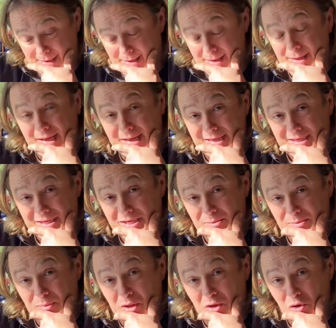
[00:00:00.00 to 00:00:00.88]
that's going
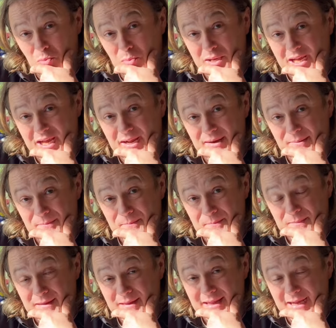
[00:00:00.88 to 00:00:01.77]
to block up again.
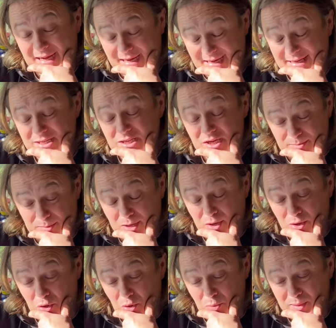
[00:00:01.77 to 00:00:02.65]
That is going to
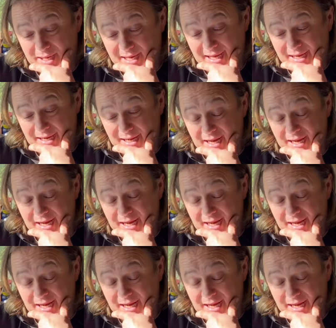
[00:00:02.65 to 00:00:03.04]
block up again,